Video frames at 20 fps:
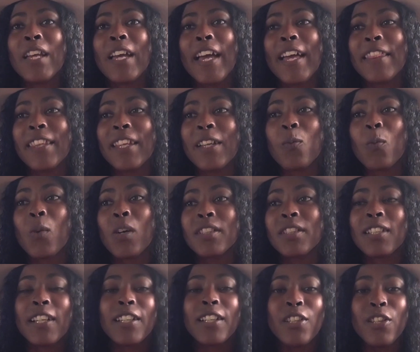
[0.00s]
And then
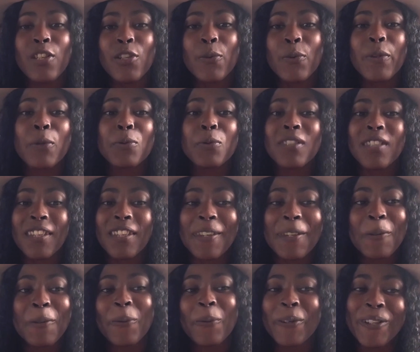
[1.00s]
once I knew those
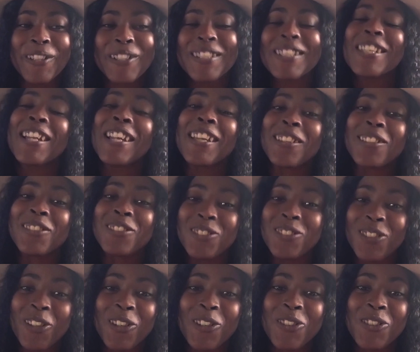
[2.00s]
keywords that I could
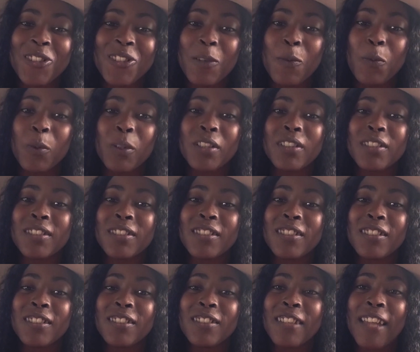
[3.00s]
search, it
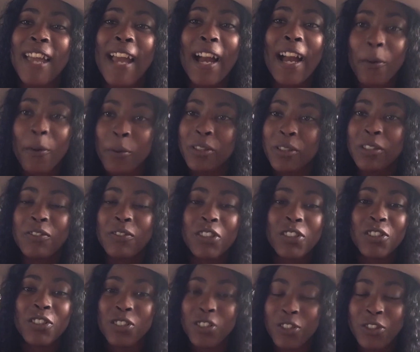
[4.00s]
was hours of
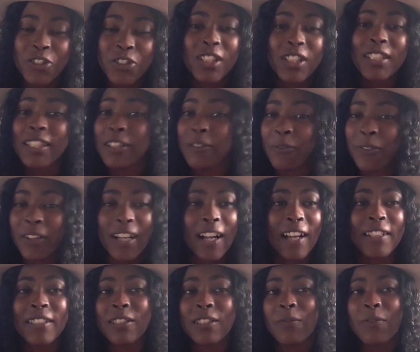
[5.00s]
just searching different
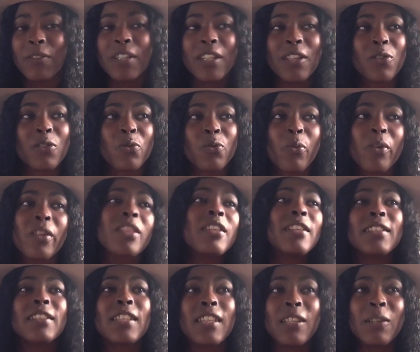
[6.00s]
kinds of videos with
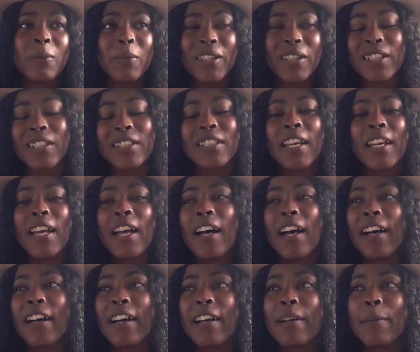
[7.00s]
these keywords
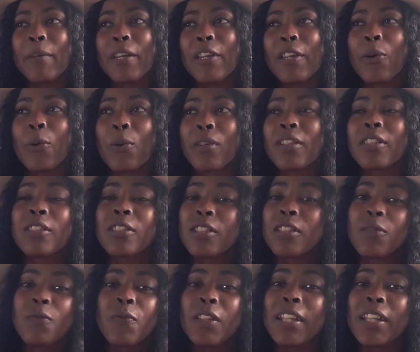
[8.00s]
in order to
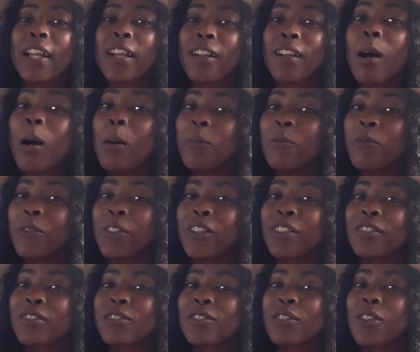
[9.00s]
just feel that
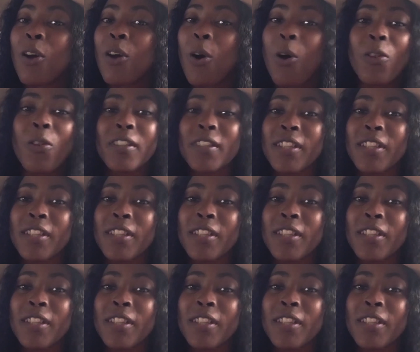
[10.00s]
comfort all the